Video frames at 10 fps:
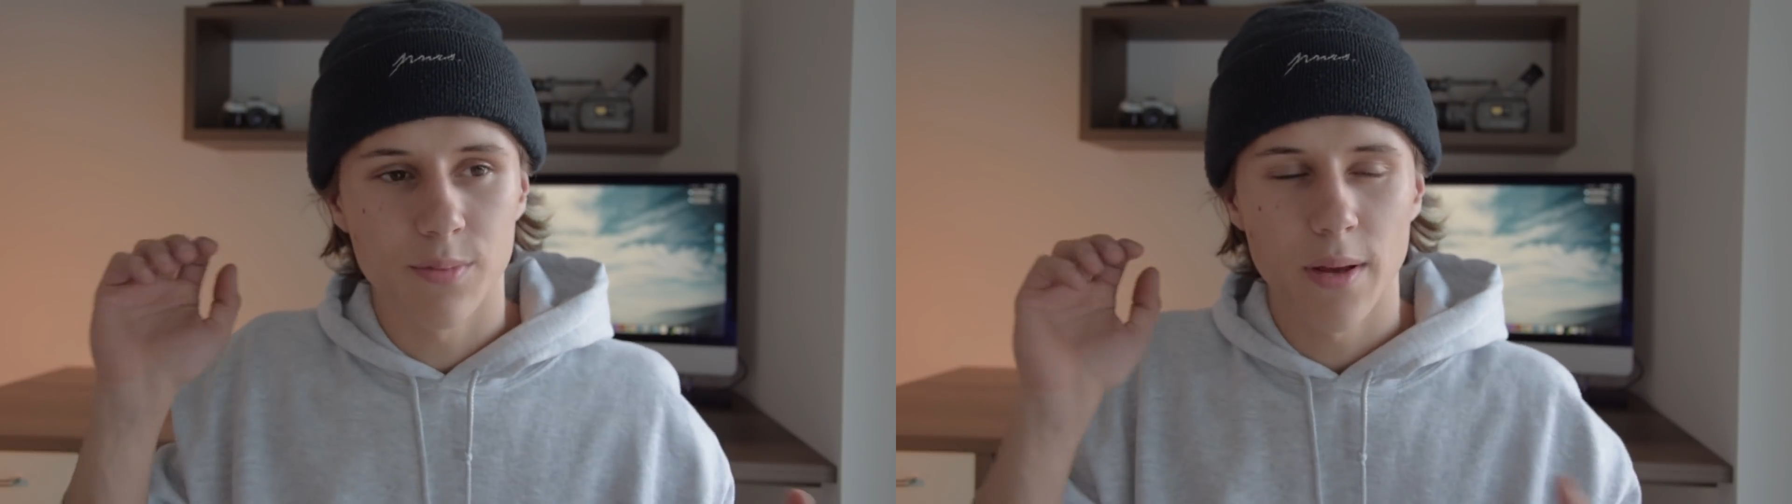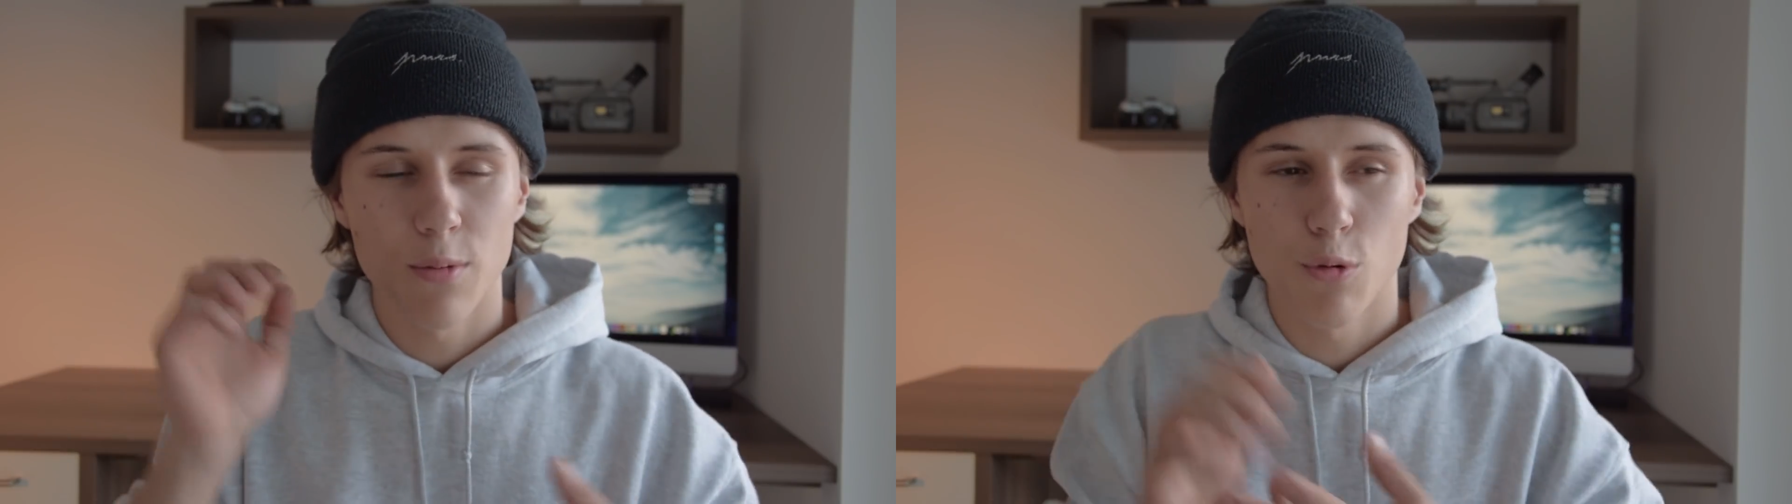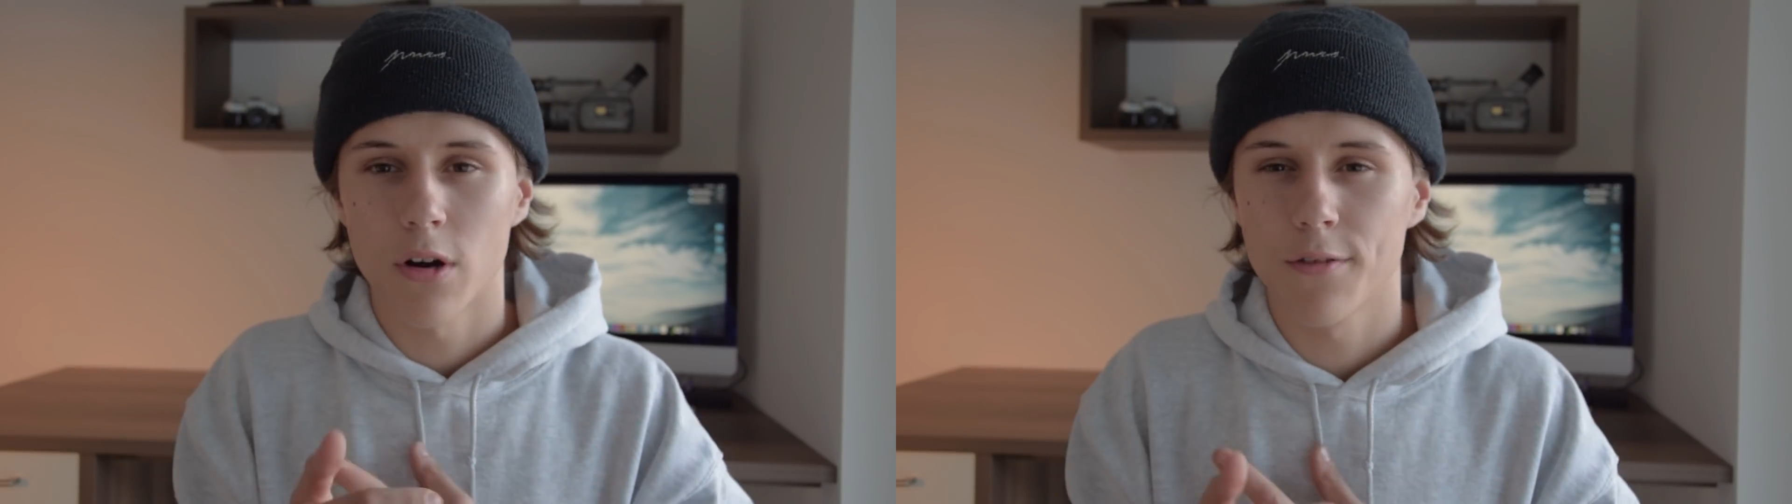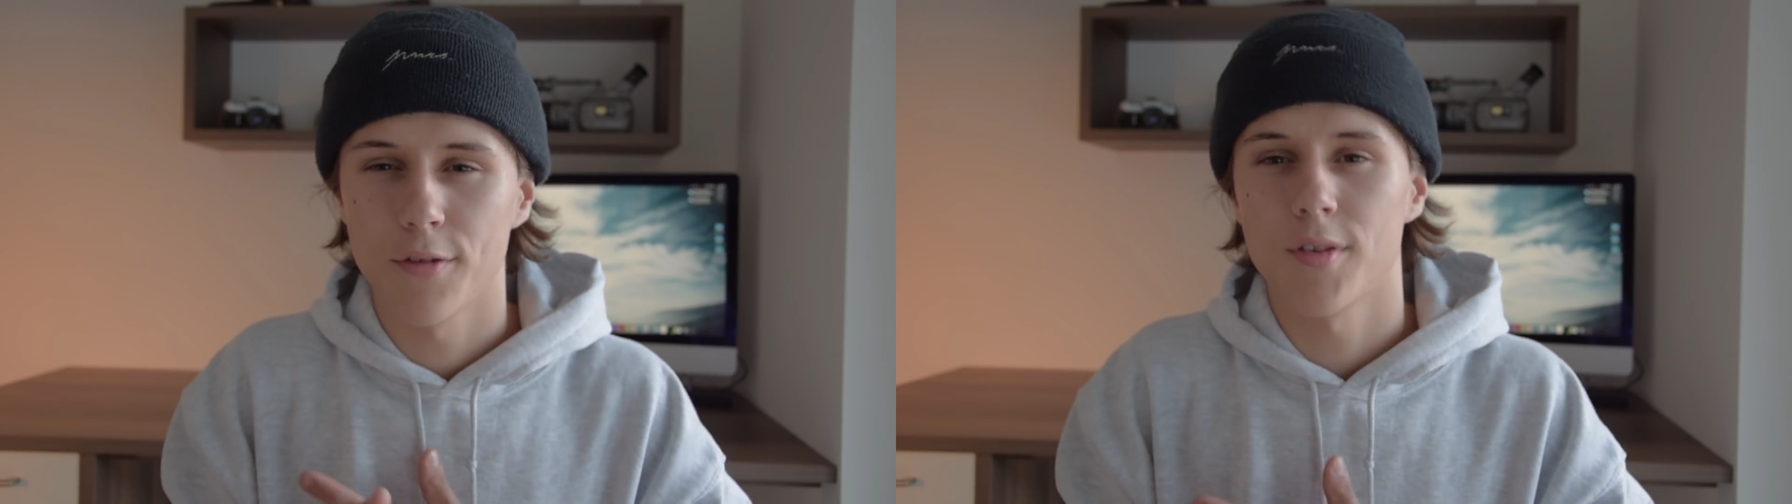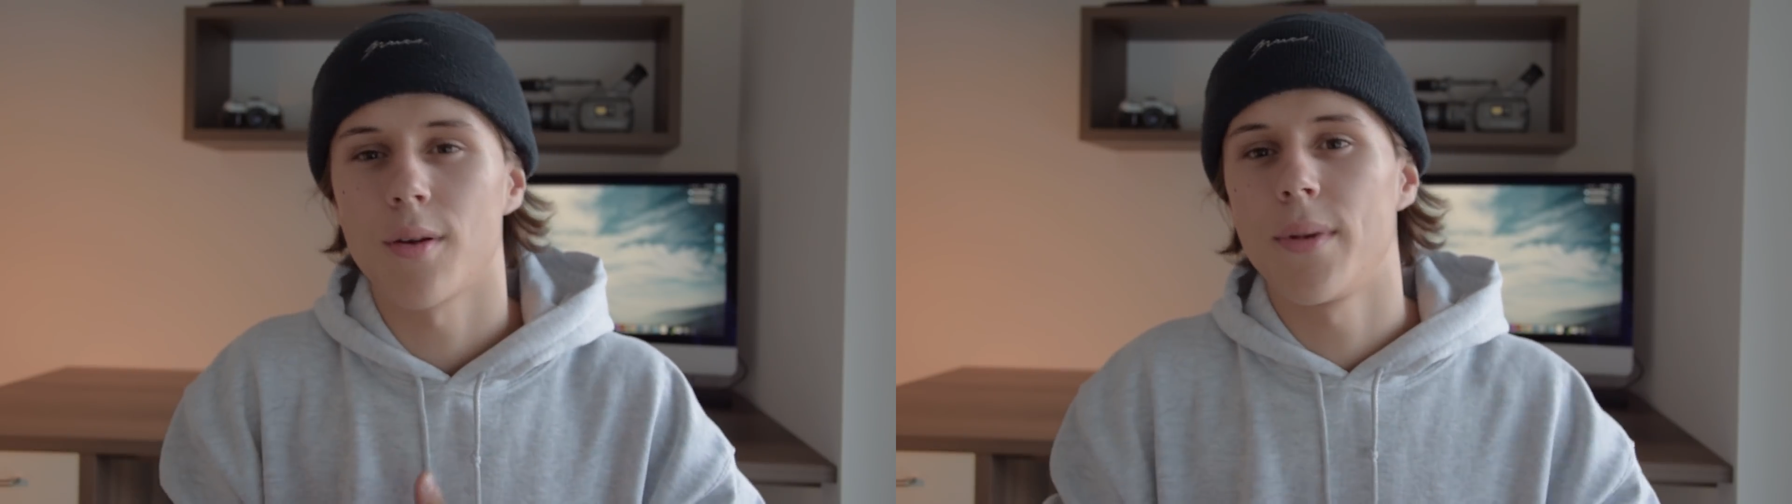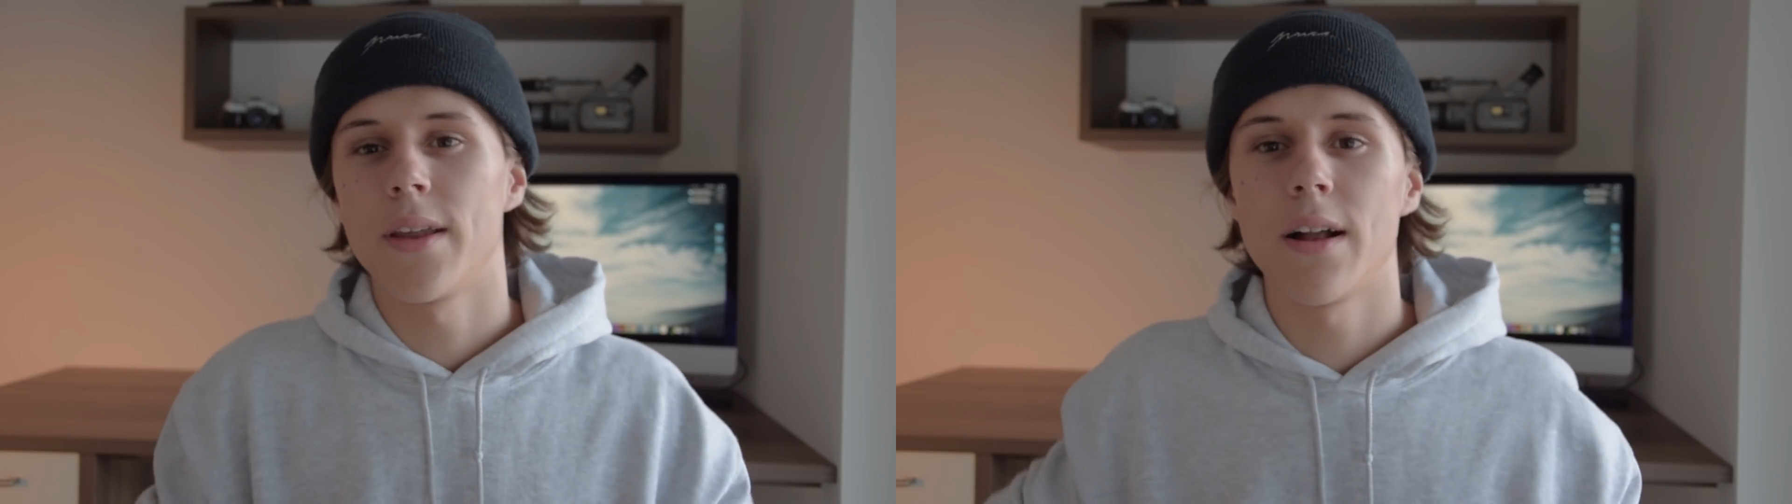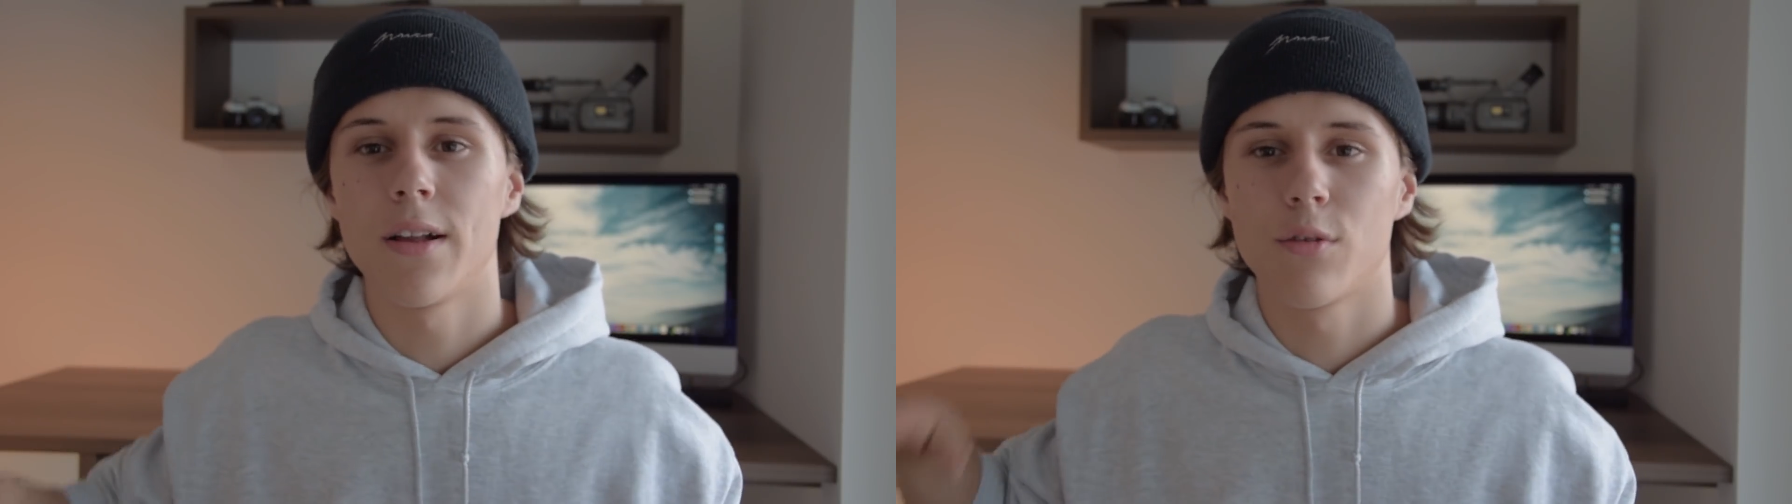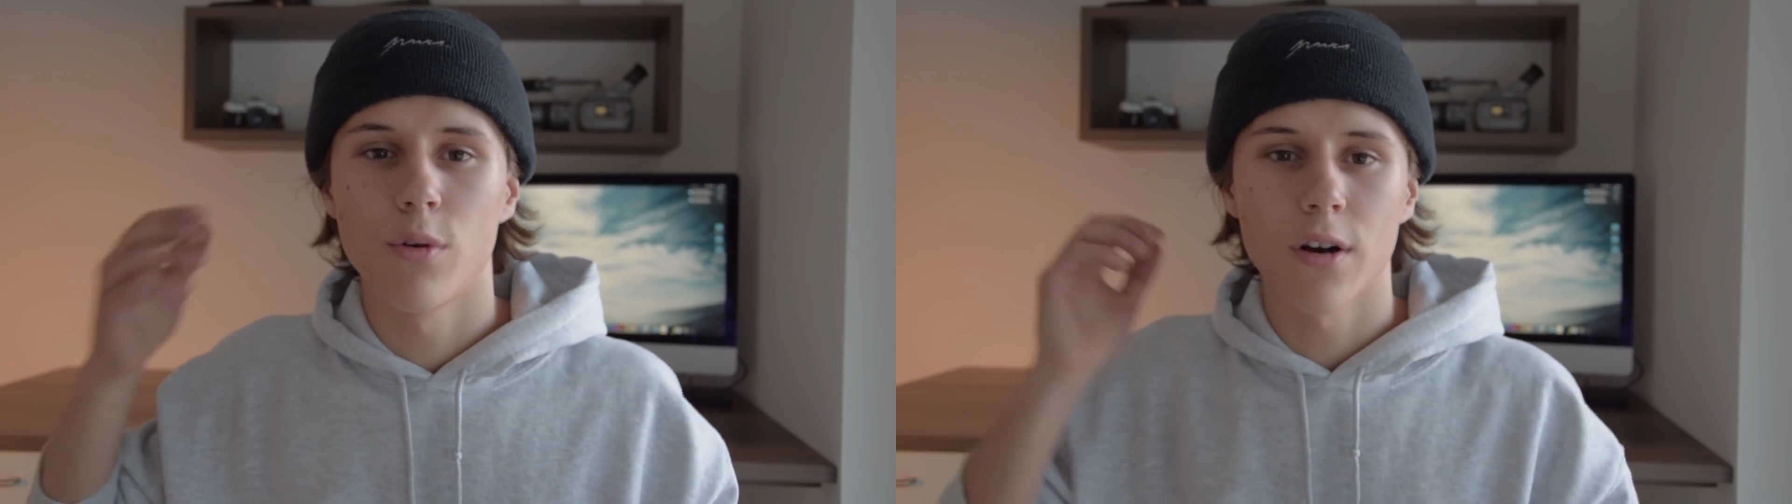maybe work for somebody else,